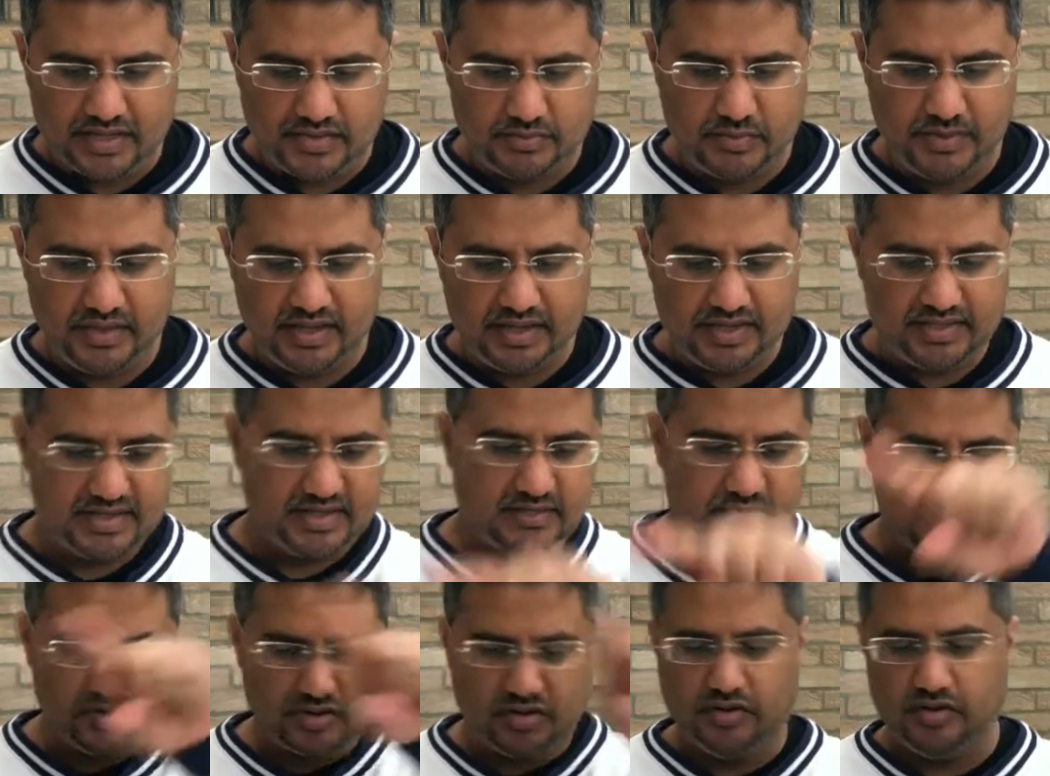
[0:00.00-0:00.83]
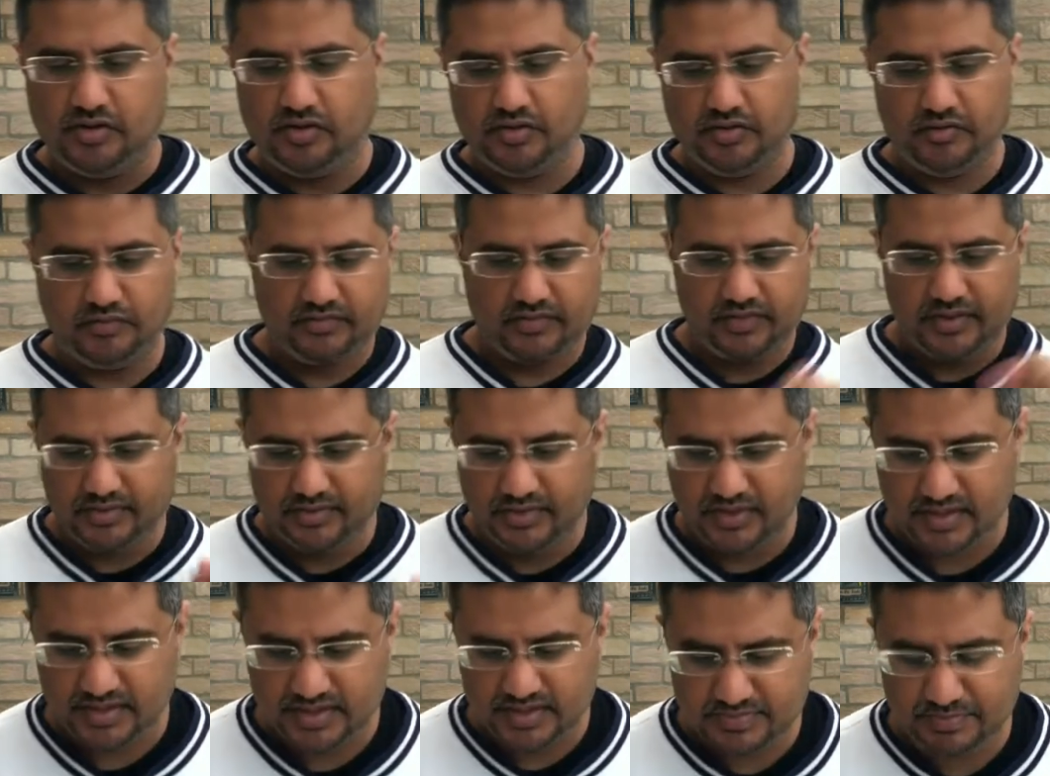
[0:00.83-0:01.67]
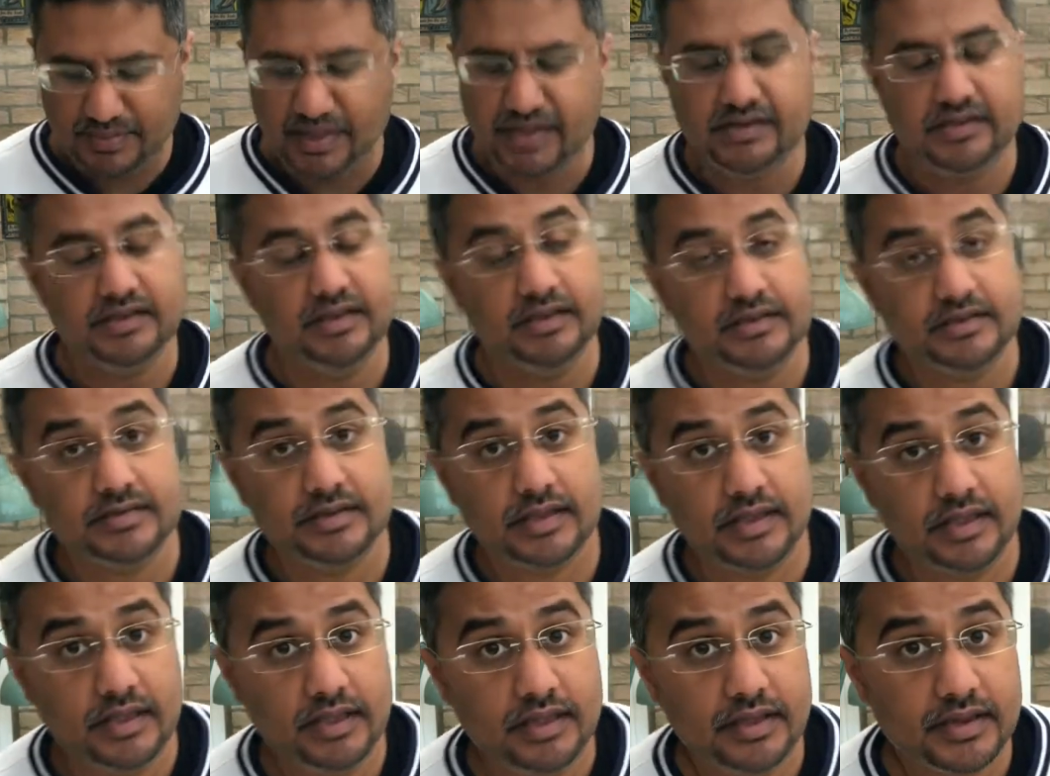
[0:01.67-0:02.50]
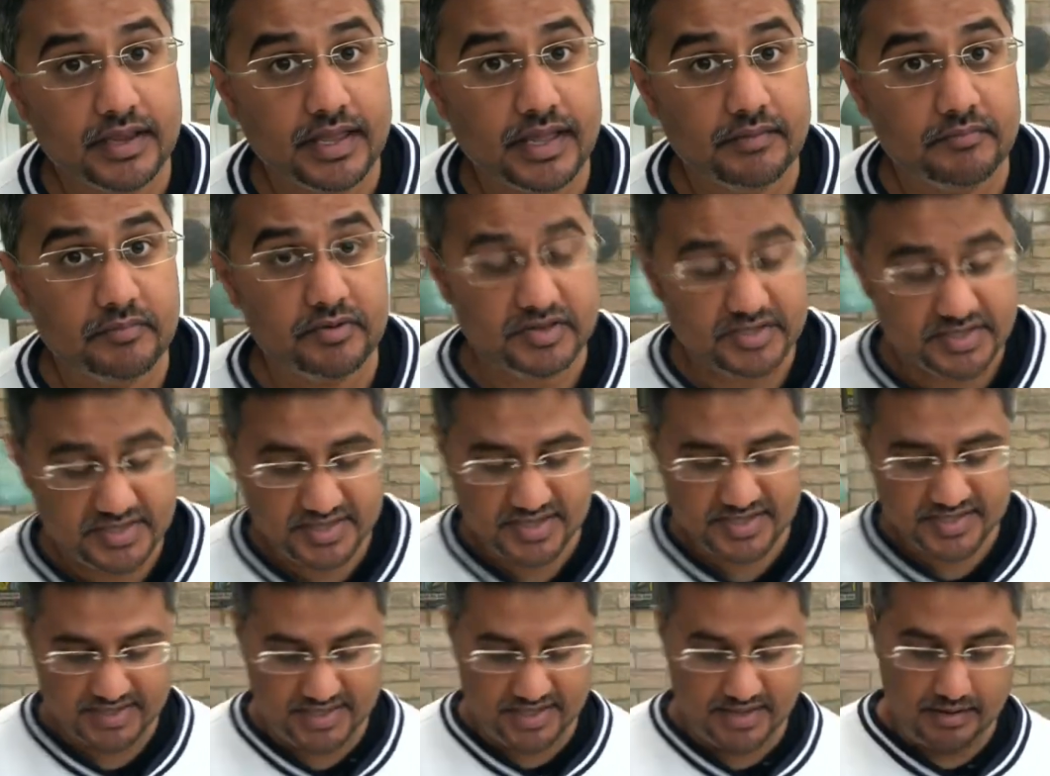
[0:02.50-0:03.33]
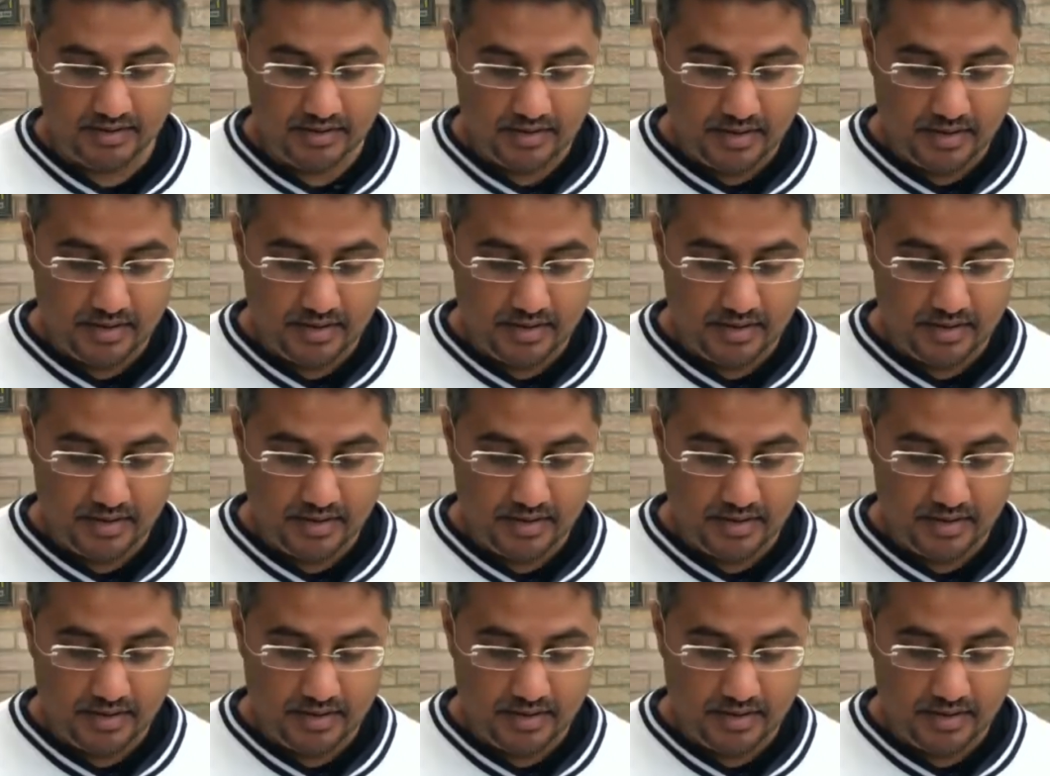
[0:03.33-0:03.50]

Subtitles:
with the exception of the expanded Cambridge City,